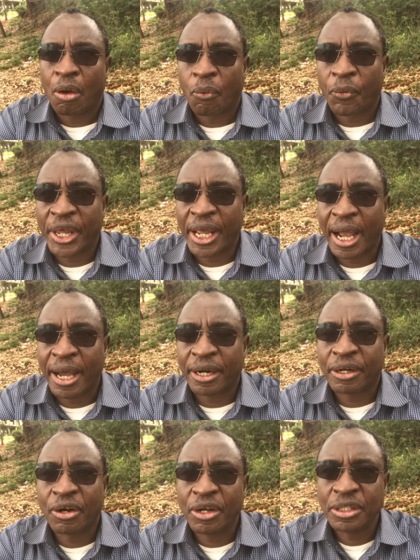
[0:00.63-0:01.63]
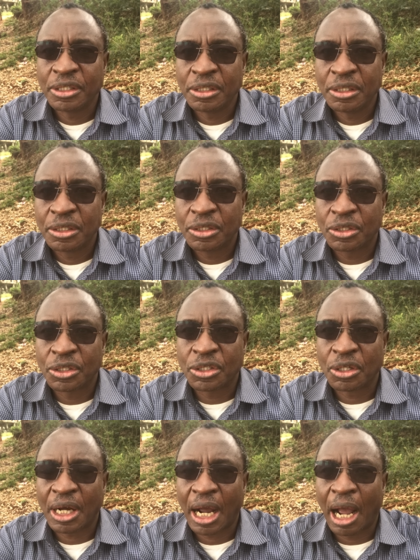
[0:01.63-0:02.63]
we are going to
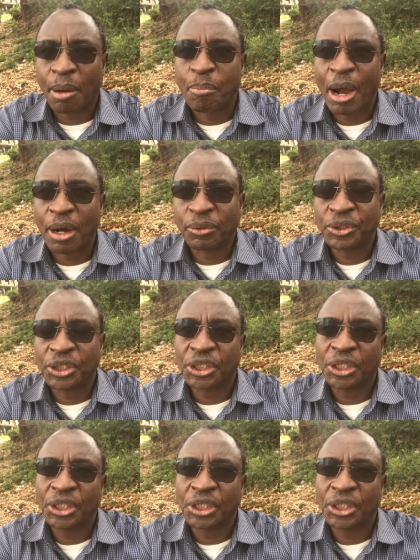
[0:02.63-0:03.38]
talk about